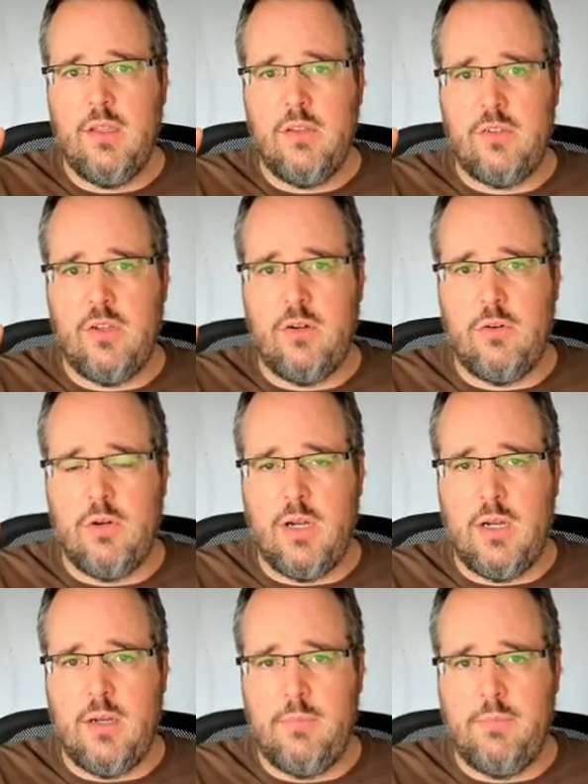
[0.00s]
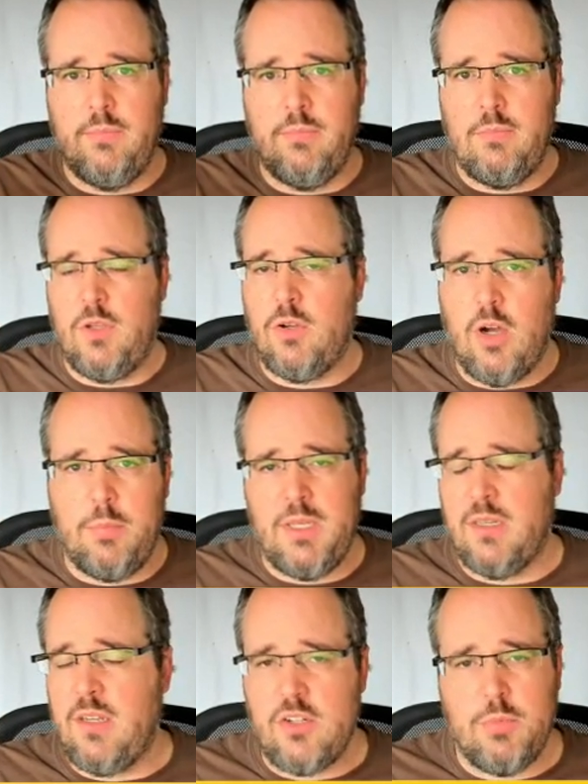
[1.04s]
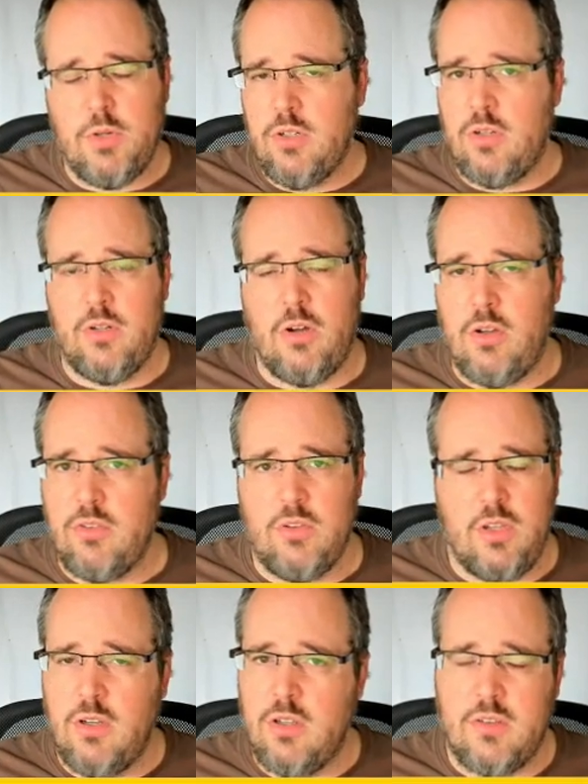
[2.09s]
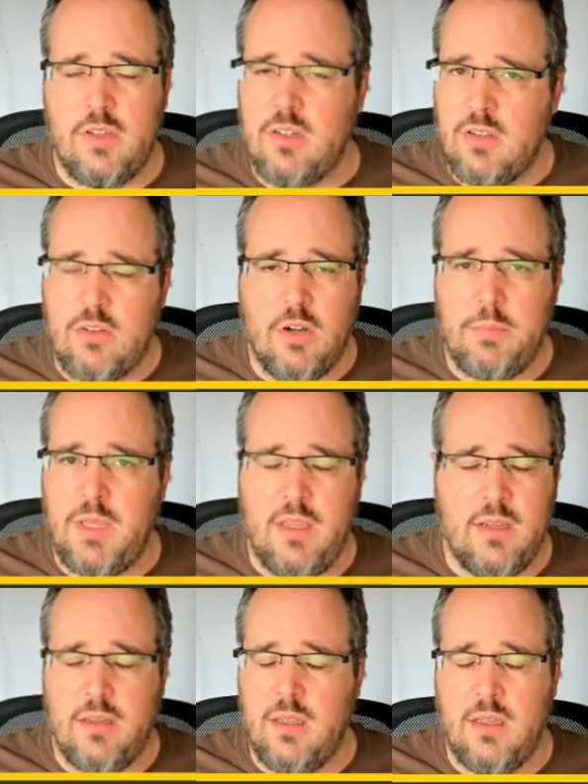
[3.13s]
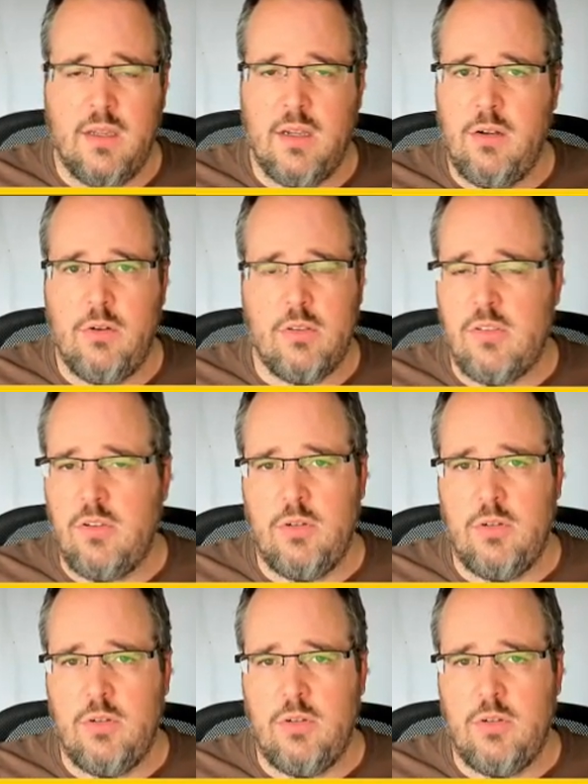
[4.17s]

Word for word: So um, you copied the dashboard and also you started copying uh, alerts.